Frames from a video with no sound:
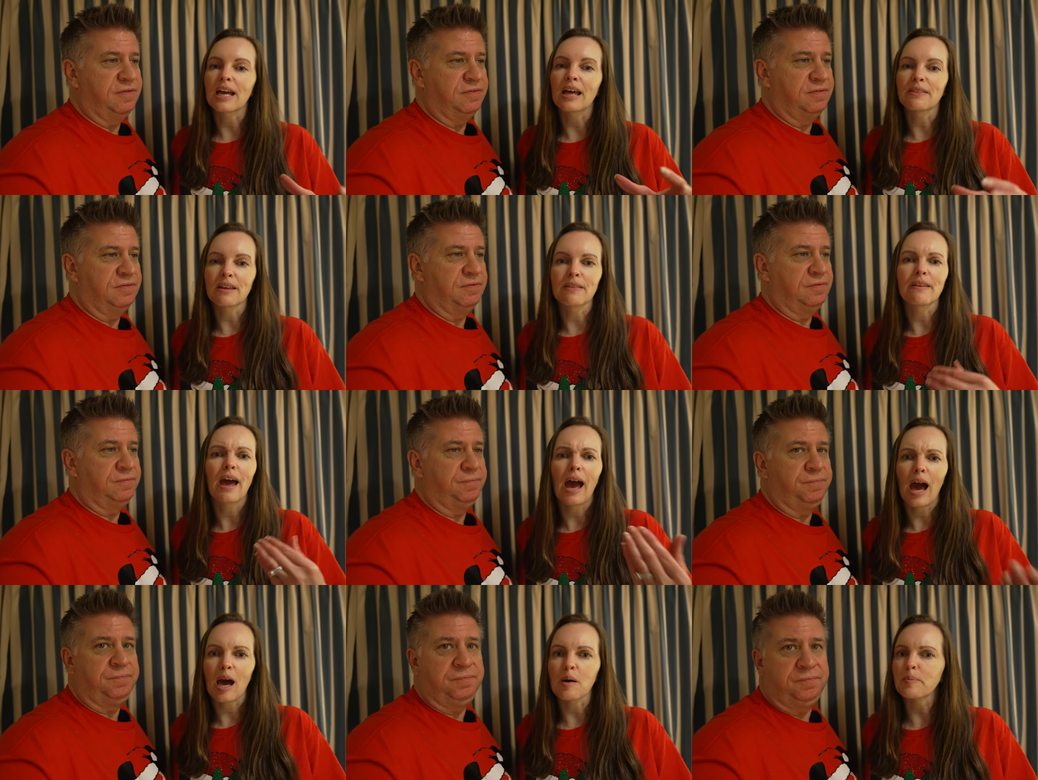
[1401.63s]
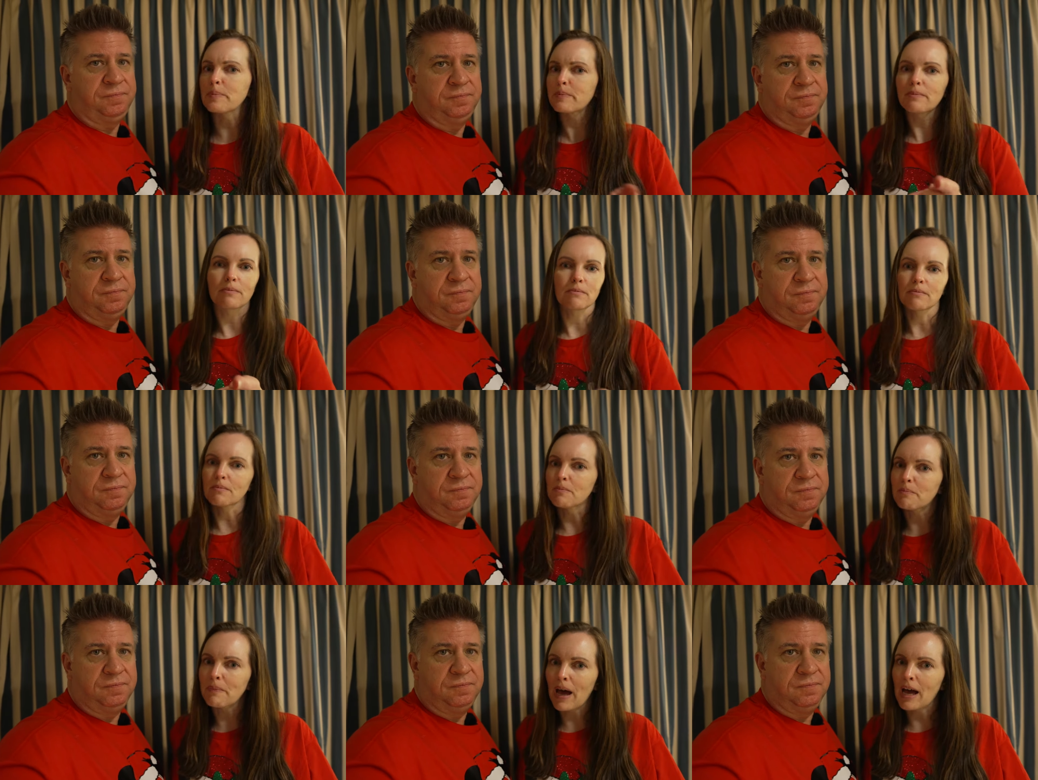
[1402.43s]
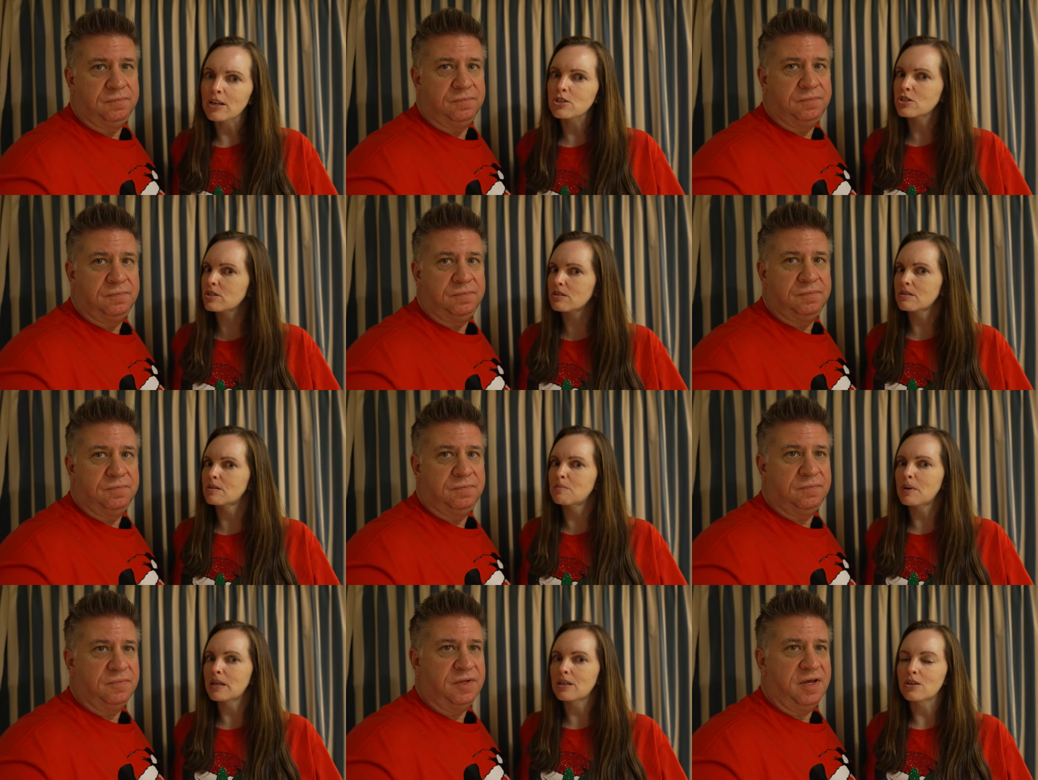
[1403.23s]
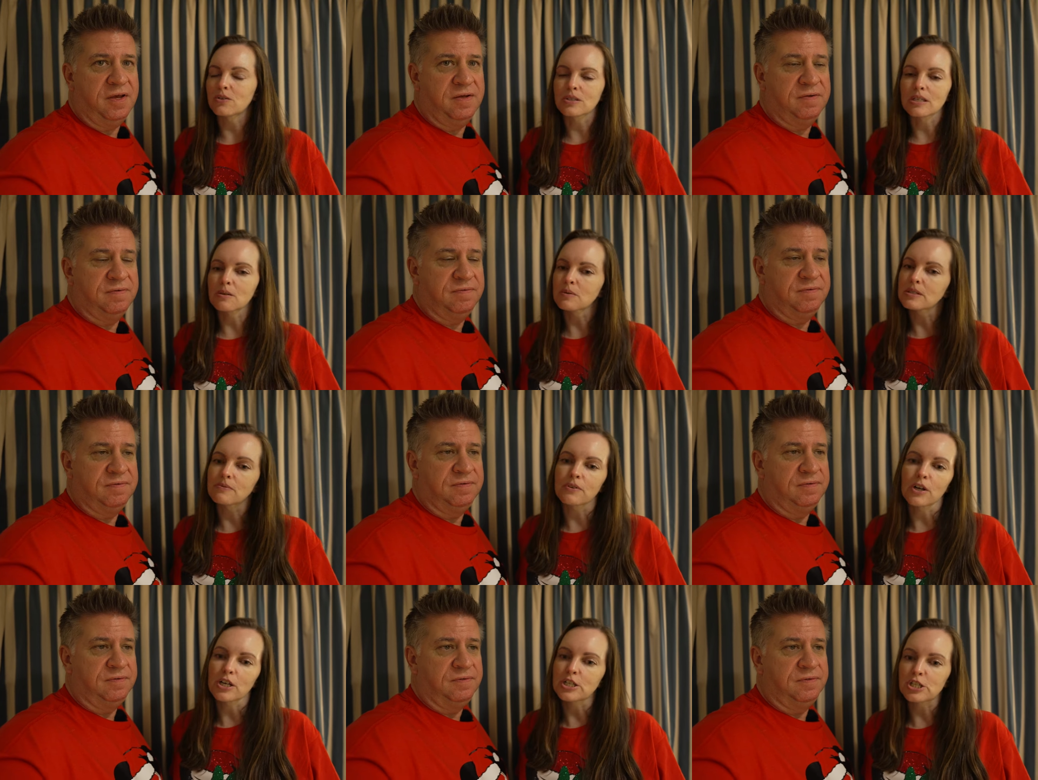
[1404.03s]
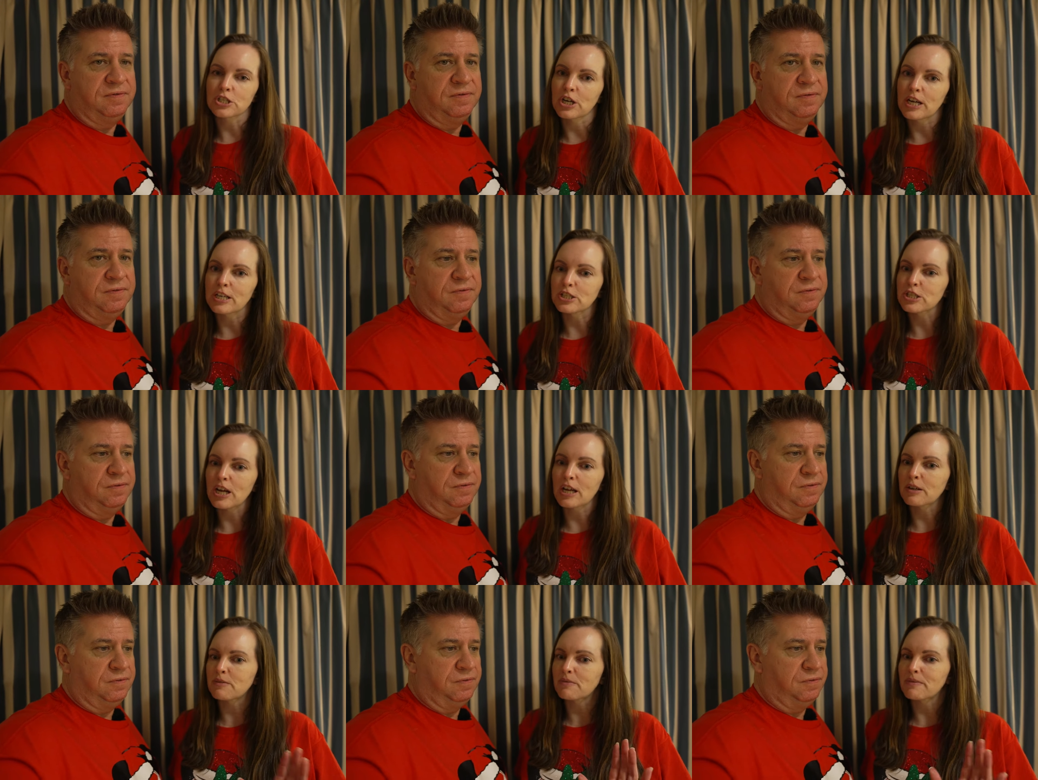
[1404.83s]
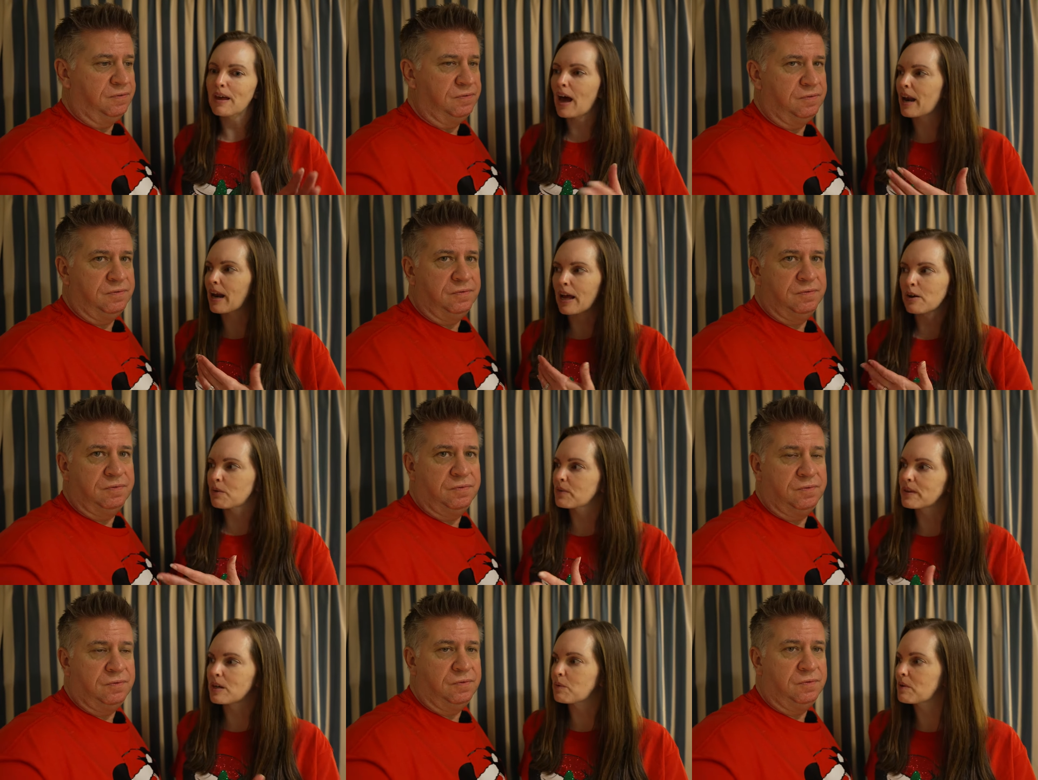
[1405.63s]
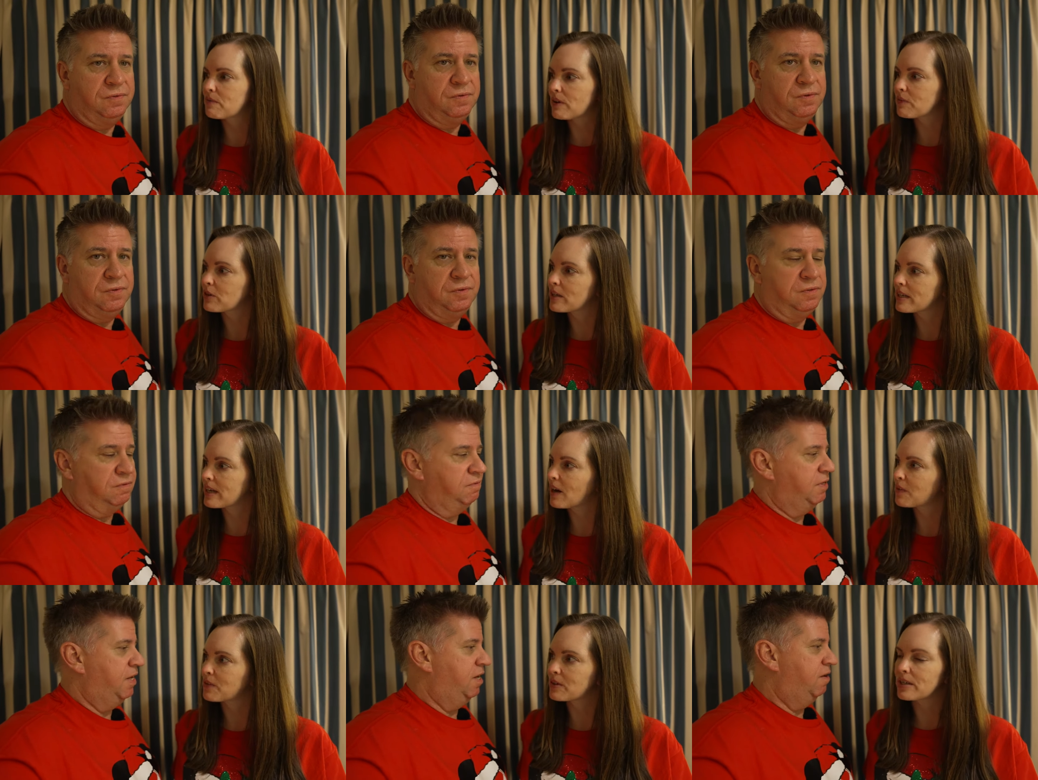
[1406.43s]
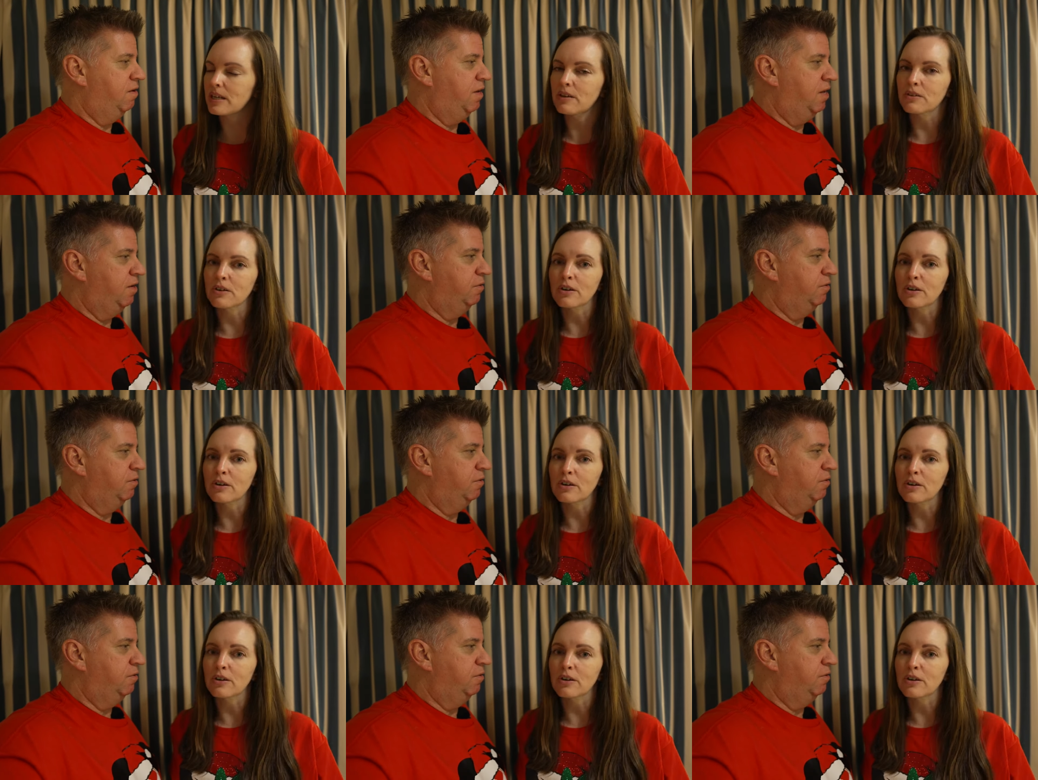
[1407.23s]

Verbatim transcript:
Speaker 1: Yeah. and then the app matched the menus. Yeah. It was very strange, and that I don't think we've ever encountered yeah, either.